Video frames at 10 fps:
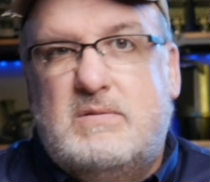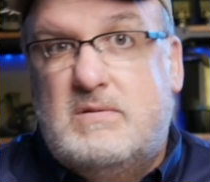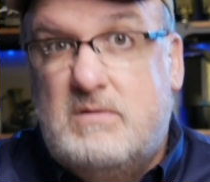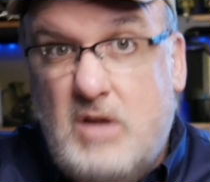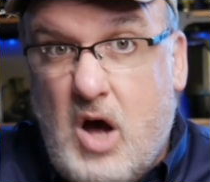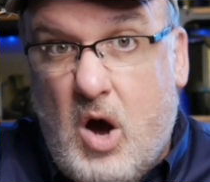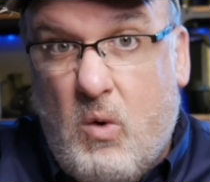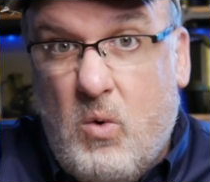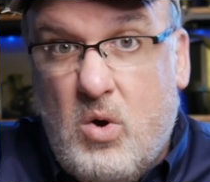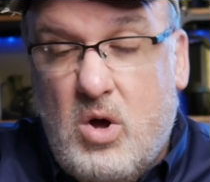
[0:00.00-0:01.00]

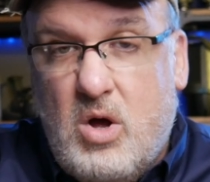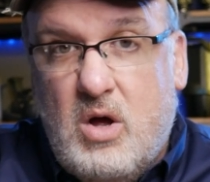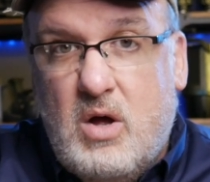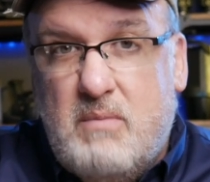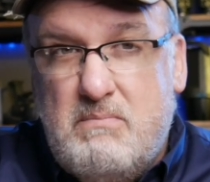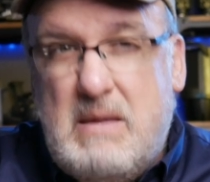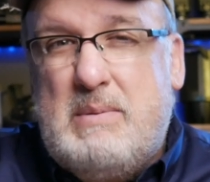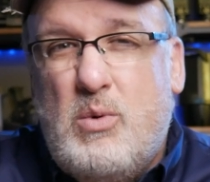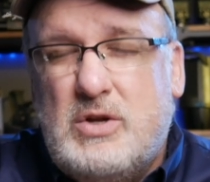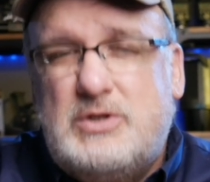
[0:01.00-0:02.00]
No.
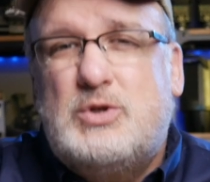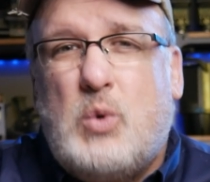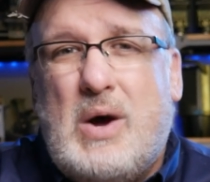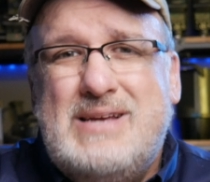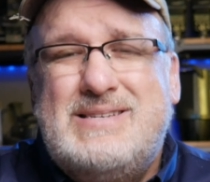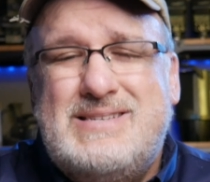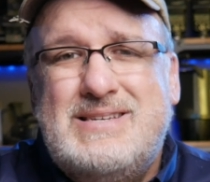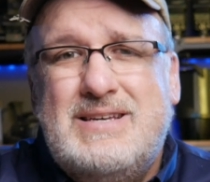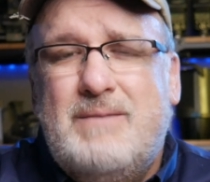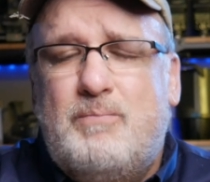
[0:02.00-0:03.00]
Maybe once or twice.
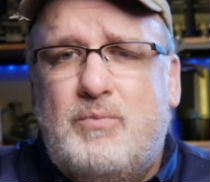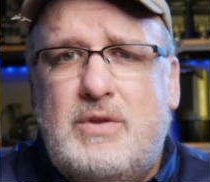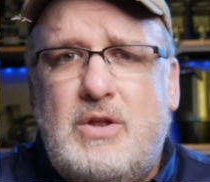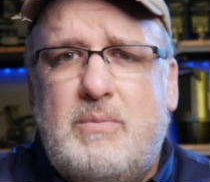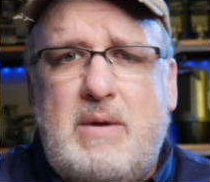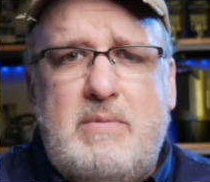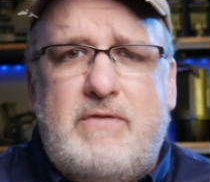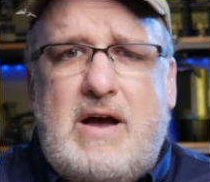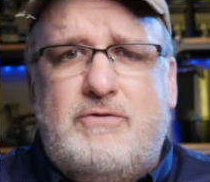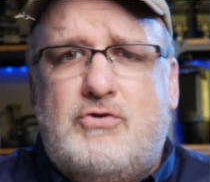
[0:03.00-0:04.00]
Maybe
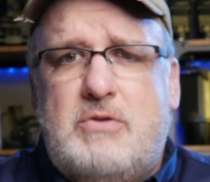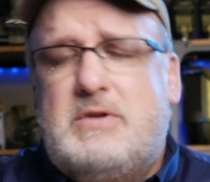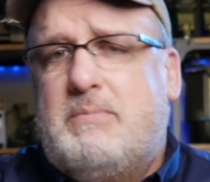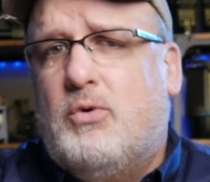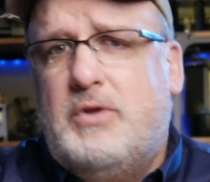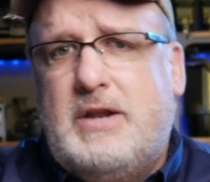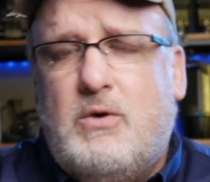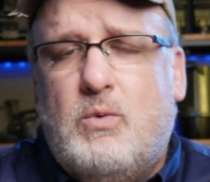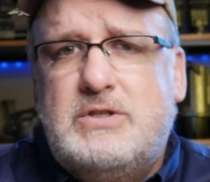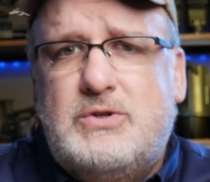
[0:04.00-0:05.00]
5 trips I pulled it
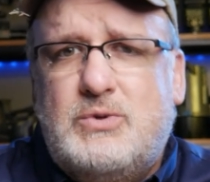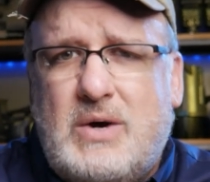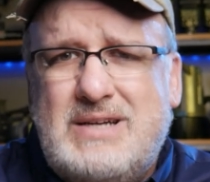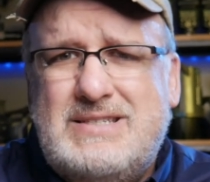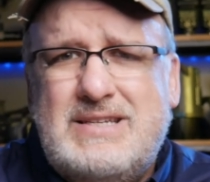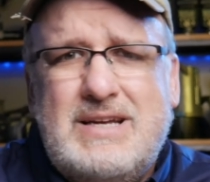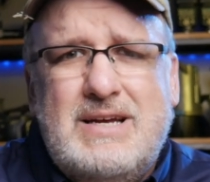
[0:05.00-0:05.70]
out once or twice.